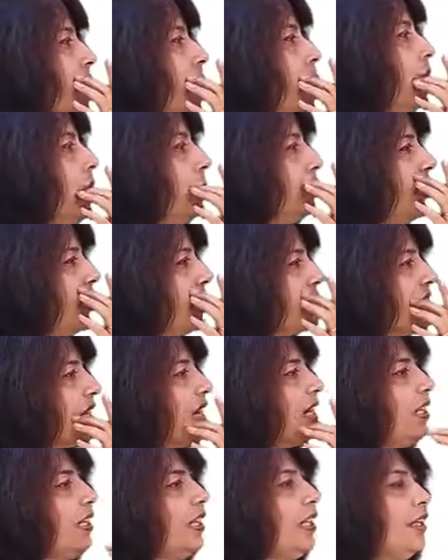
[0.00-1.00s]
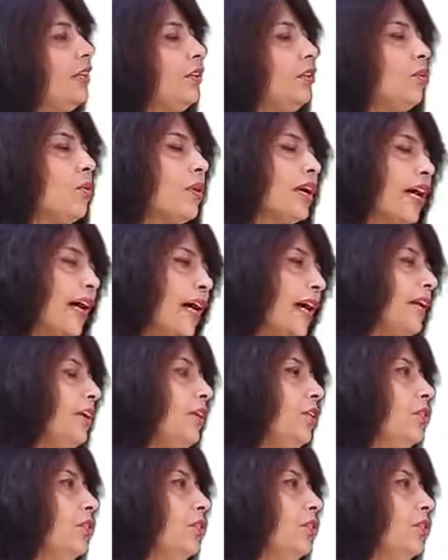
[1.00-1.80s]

but basically you can